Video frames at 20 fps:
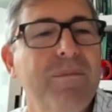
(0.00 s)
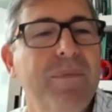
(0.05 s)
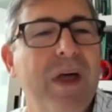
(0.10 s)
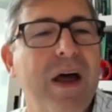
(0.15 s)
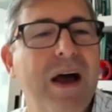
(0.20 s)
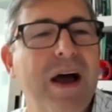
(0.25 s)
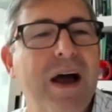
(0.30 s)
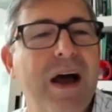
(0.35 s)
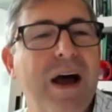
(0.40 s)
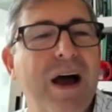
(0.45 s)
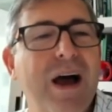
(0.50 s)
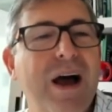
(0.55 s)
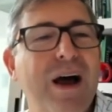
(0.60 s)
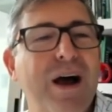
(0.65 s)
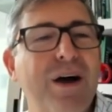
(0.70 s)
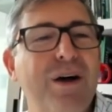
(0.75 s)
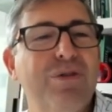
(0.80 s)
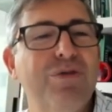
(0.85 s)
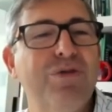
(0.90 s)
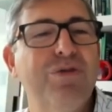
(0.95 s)

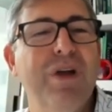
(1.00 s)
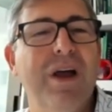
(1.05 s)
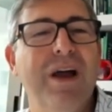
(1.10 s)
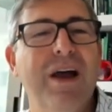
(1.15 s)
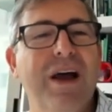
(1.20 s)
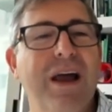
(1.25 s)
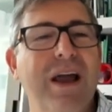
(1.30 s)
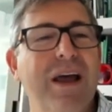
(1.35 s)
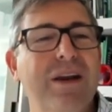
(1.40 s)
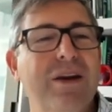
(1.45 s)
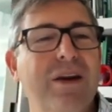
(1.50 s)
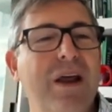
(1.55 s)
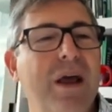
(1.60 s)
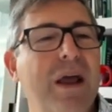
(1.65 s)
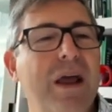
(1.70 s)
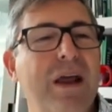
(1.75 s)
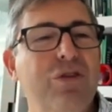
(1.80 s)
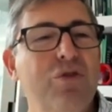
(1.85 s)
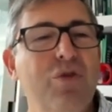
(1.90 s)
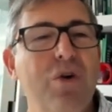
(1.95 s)
and
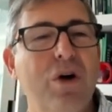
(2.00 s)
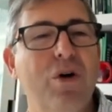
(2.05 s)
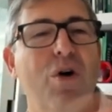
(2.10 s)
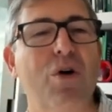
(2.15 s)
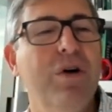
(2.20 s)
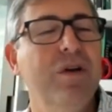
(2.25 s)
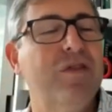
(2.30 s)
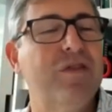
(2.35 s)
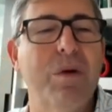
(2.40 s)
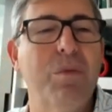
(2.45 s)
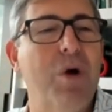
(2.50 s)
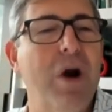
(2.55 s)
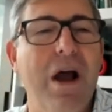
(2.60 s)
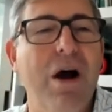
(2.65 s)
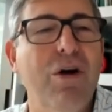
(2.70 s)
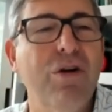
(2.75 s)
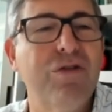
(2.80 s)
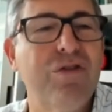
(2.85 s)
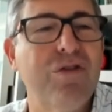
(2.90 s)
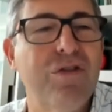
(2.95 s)
and you are going somewhere
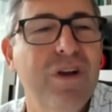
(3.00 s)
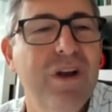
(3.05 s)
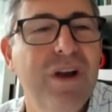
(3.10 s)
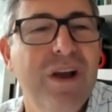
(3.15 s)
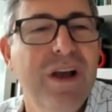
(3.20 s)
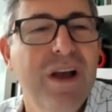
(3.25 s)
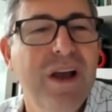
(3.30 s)
else,